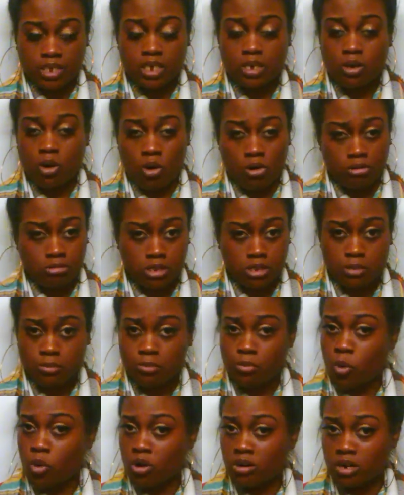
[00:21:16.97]
called
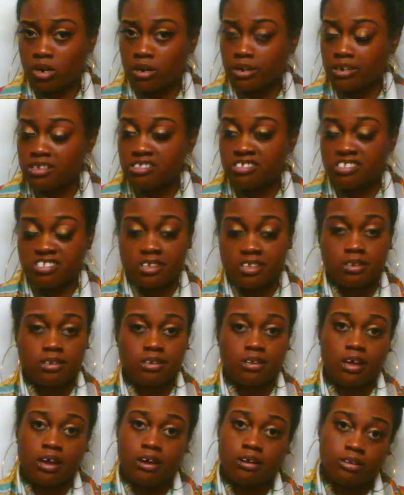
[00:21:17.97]
some more. He
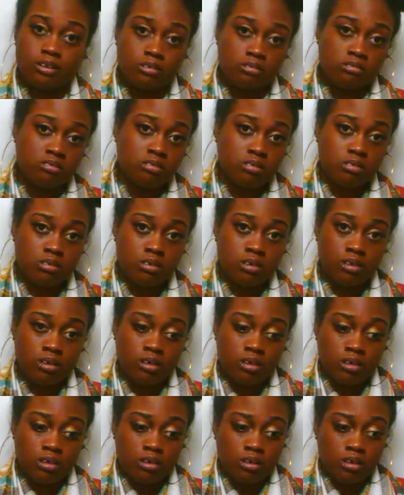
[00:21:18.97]
sent letters.
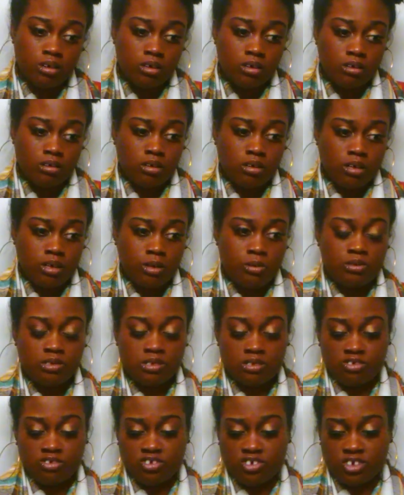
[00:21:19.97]
He
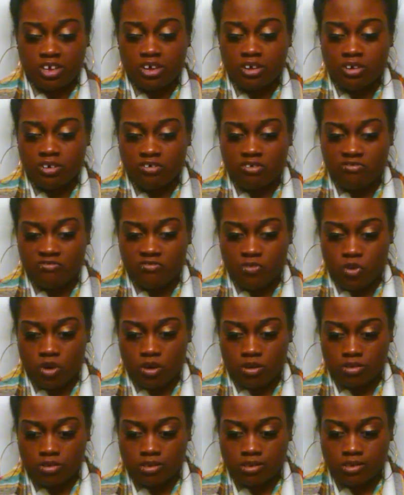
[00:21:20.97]
was in jail
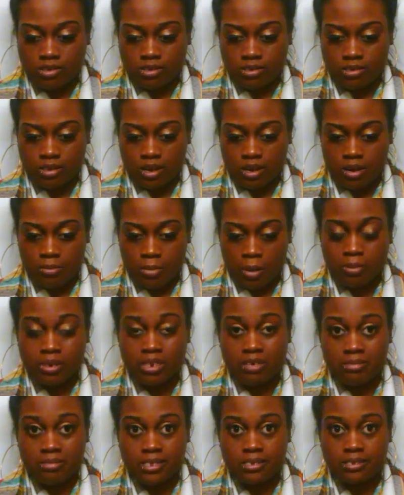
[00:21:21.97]
for, I
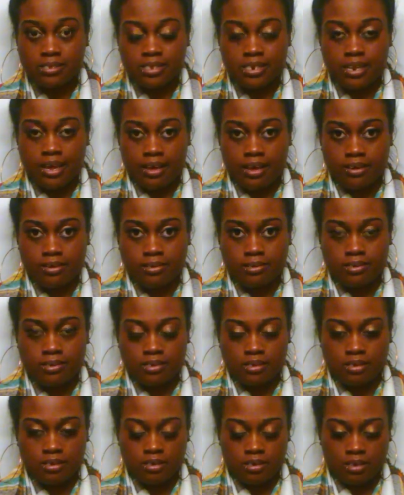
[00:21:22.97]
believe, 60
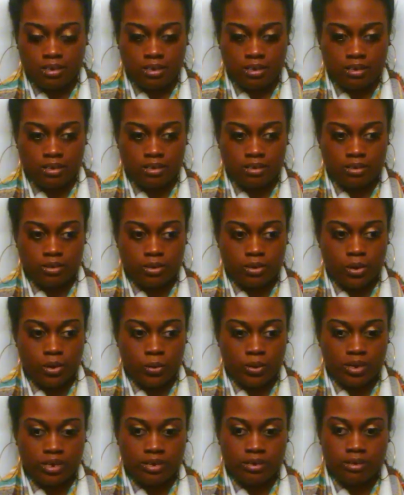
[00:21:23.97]
days. And, you
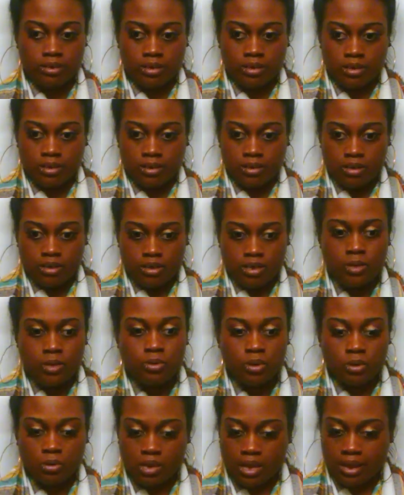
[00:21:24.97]
know, he
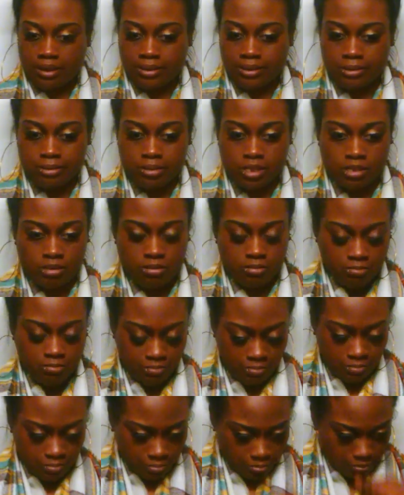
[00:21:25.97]
wrote letters,
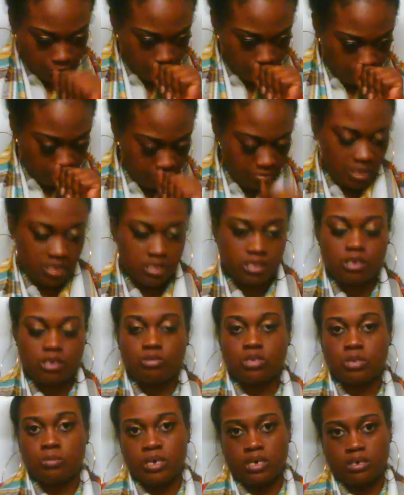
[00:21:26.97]

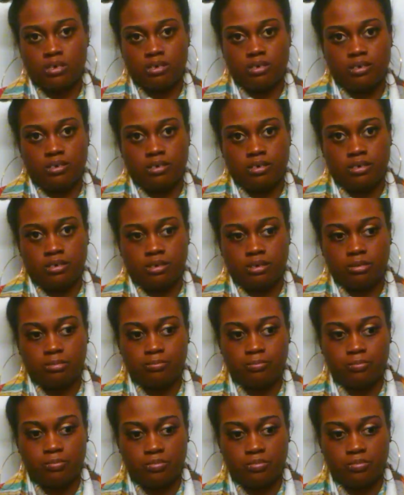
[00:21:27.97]
and